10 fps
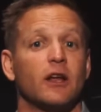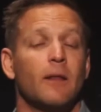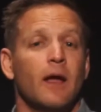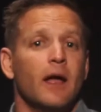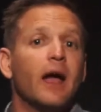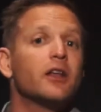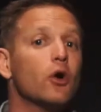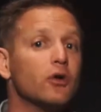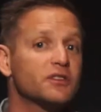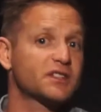and
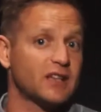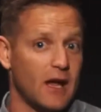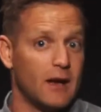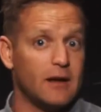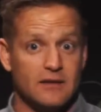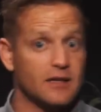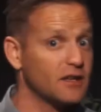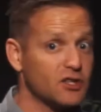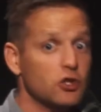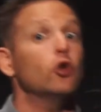God said, into
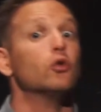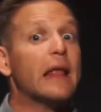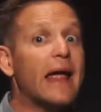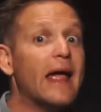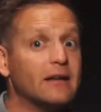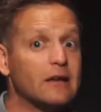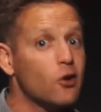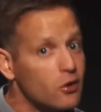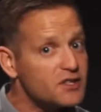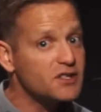this new land, and
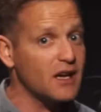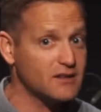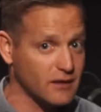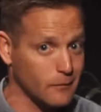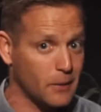God said to the